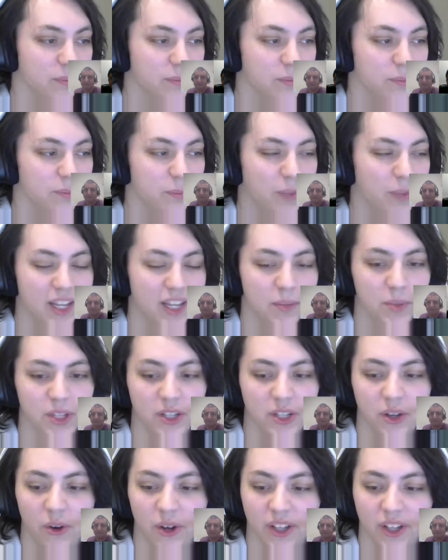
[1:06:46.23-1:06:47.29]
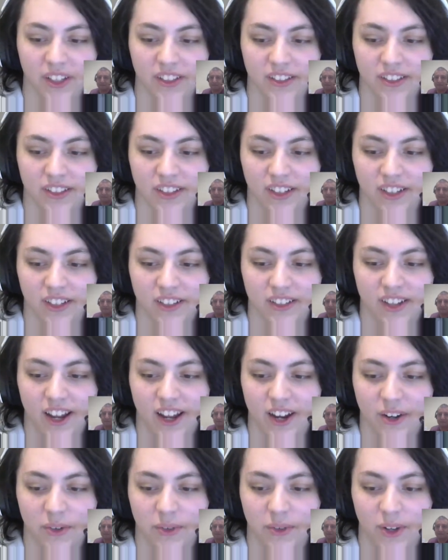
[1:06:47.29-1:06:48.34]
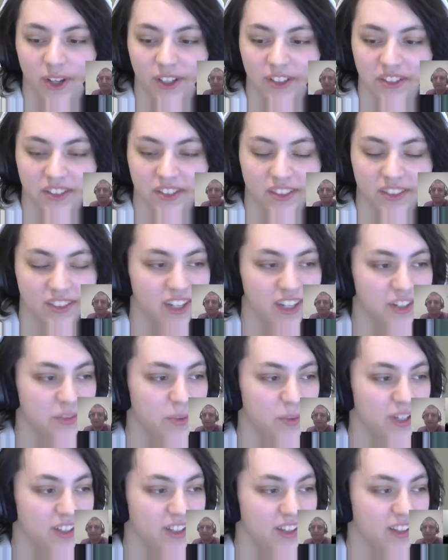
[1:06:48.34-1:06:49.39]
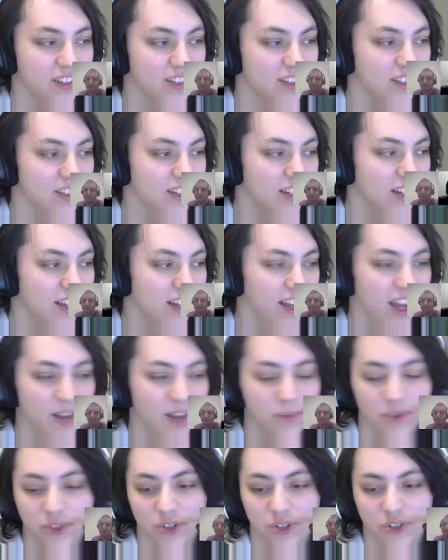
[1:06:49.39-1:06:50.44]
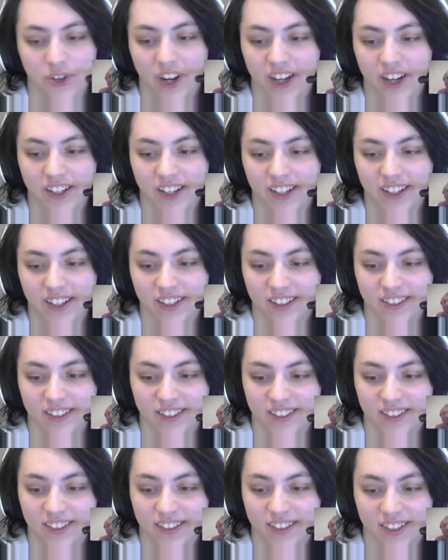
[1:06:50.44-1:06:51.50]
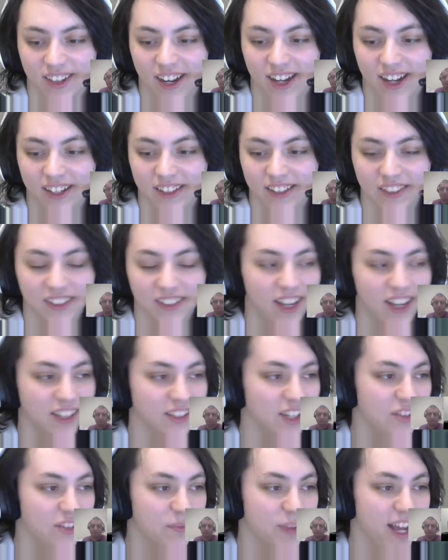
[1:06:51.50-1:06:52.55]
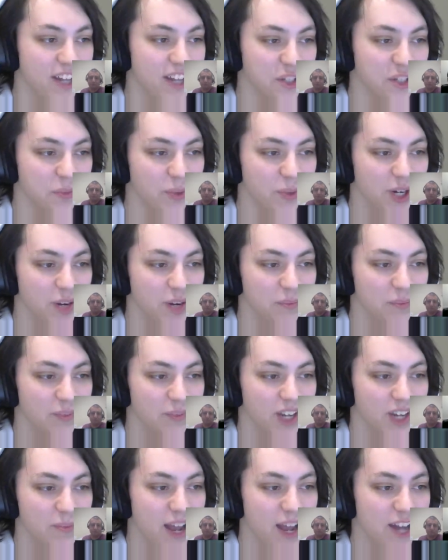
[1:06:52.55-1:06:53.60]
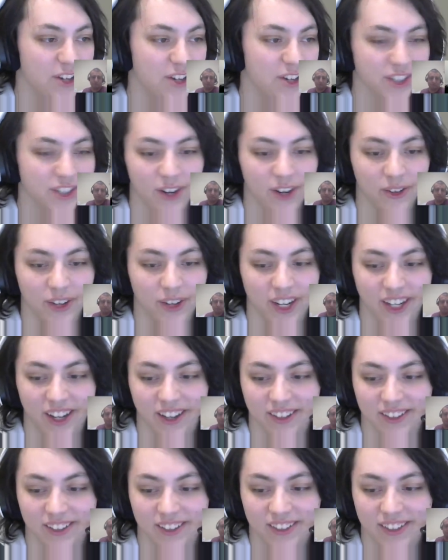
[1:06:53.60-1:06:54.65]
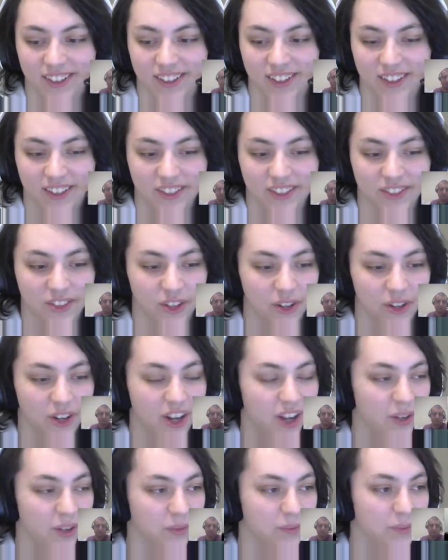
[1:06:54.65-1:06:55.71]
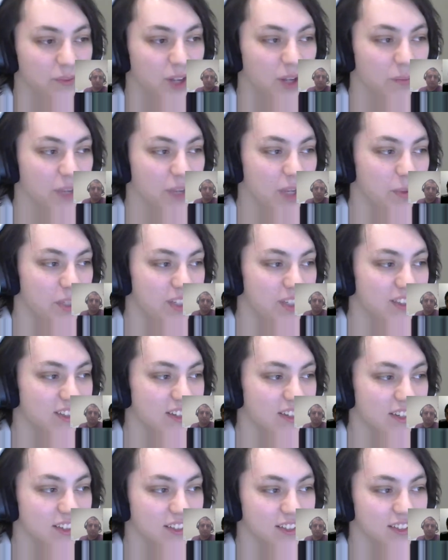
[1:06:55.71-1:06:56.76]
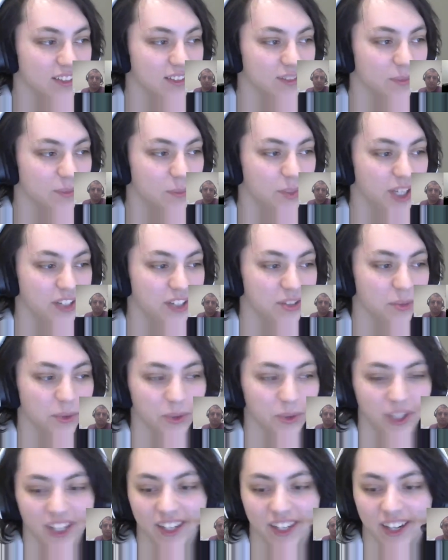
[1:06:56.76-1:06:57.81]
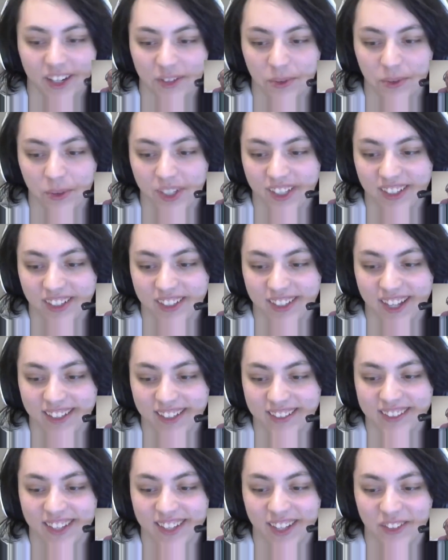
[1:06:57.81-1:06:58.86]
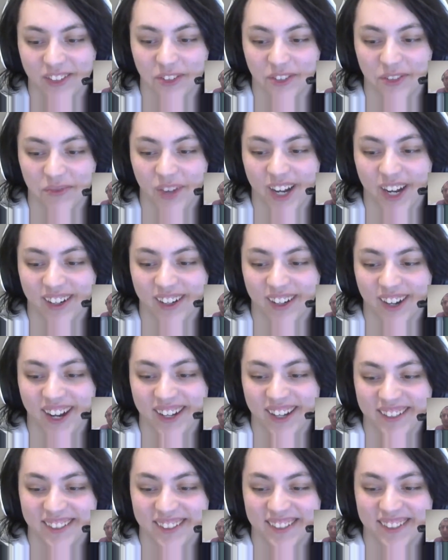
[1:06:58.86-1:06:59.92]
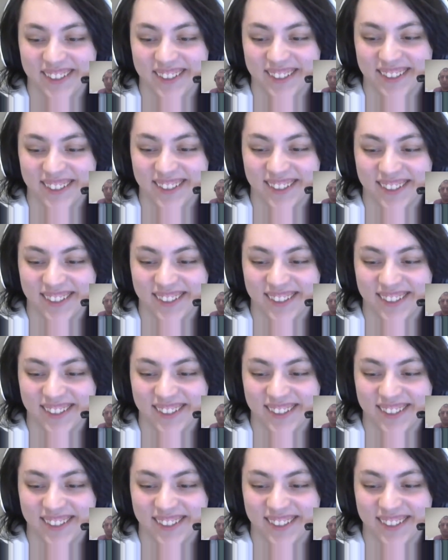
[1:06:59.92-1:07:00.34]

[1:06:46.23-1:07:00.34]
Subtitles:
maybe going to Niagara Falls next month. I'm just trying to take it easy. I love Magic, but I'm magicked out right now. So I'll maybe play some Arena next week. That's some of my horizons.